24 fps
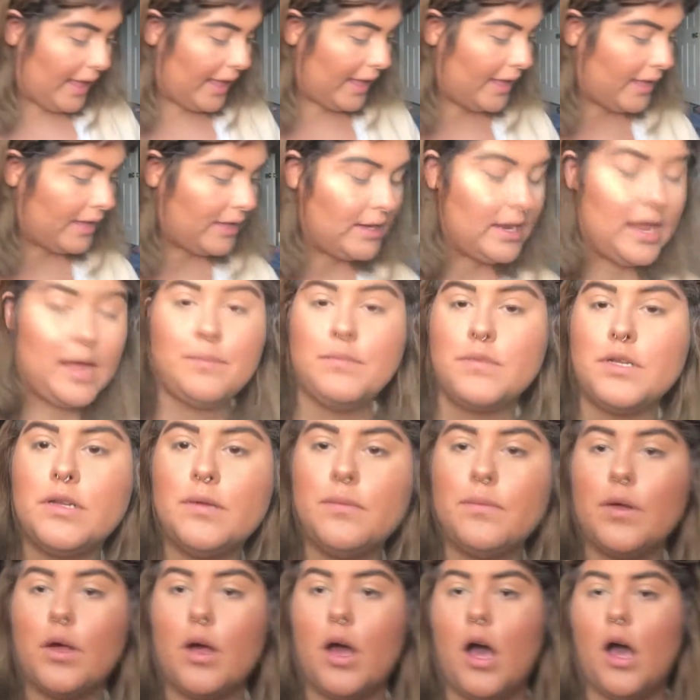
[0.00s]
And I'm
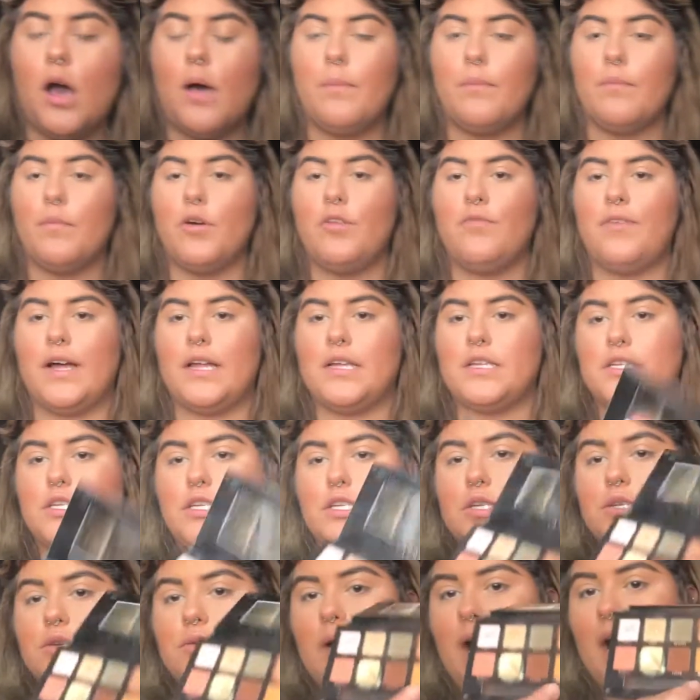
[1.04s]
gonna move on
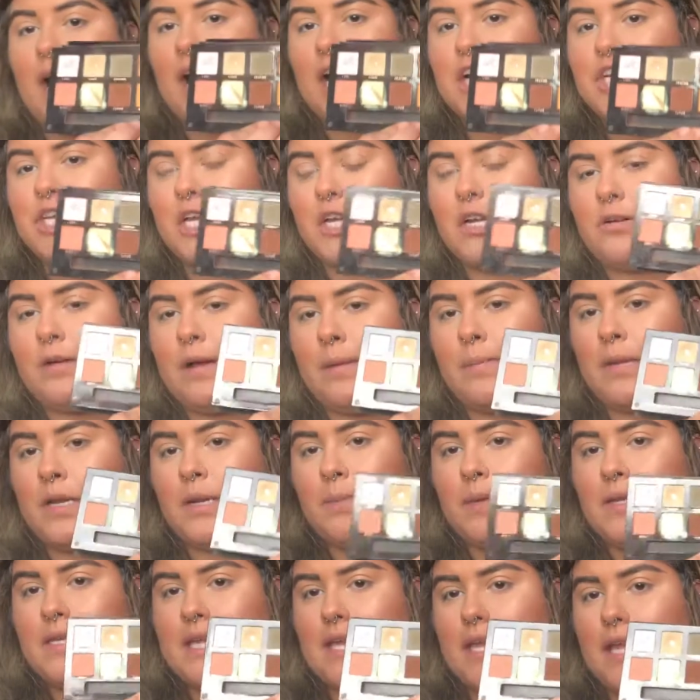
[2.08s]
to eyeshadow. I'm gonna
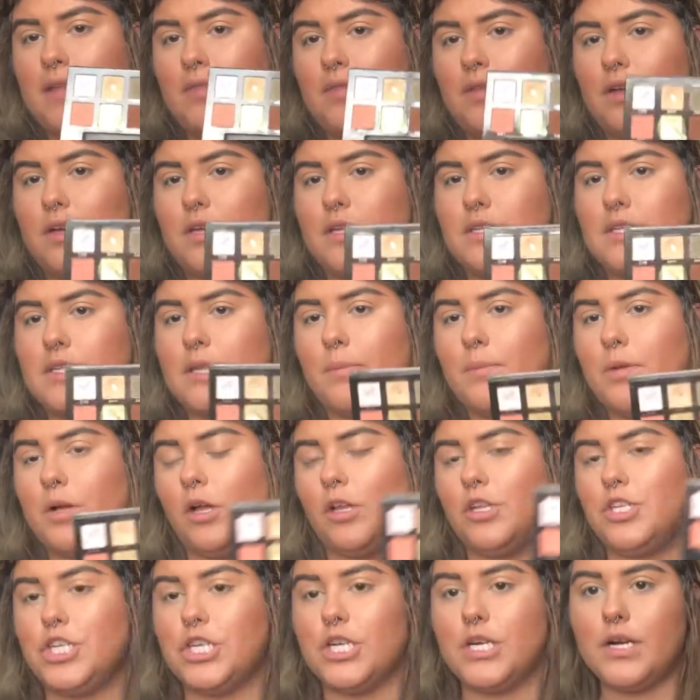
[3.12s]
be taking the
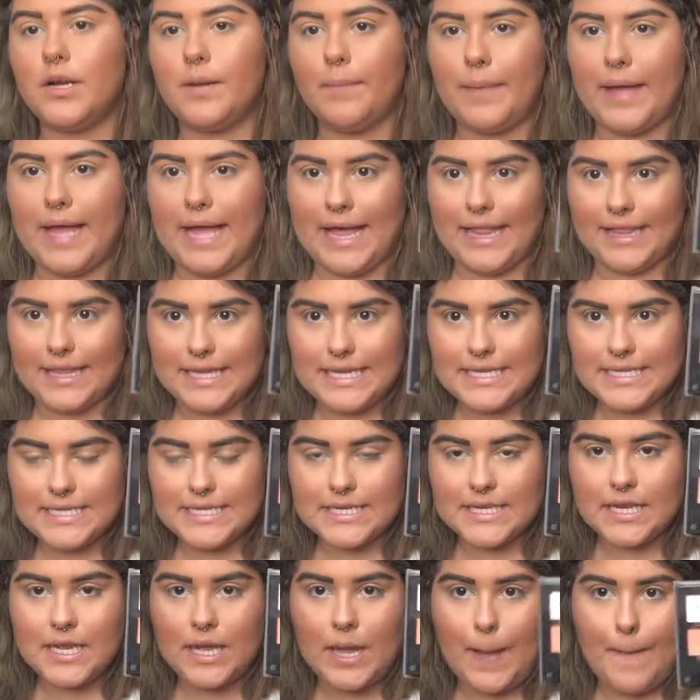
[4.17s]
Subculture palette
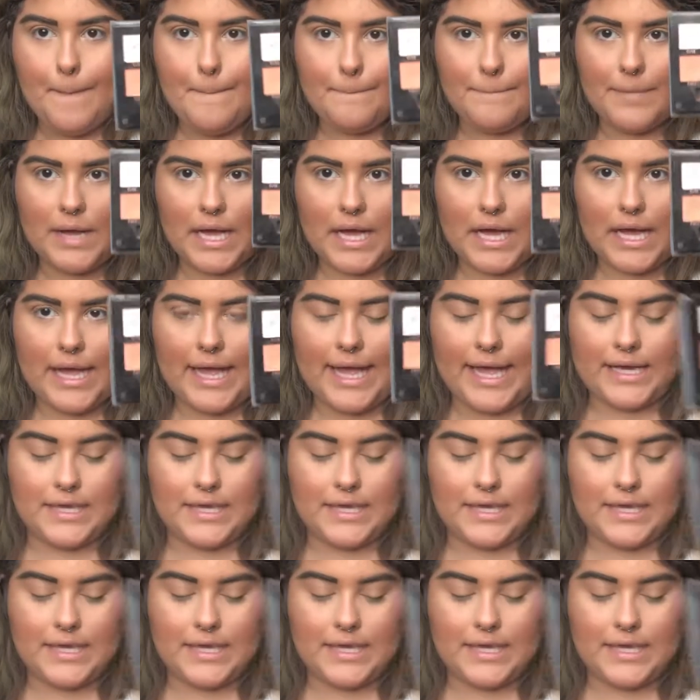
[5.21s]
by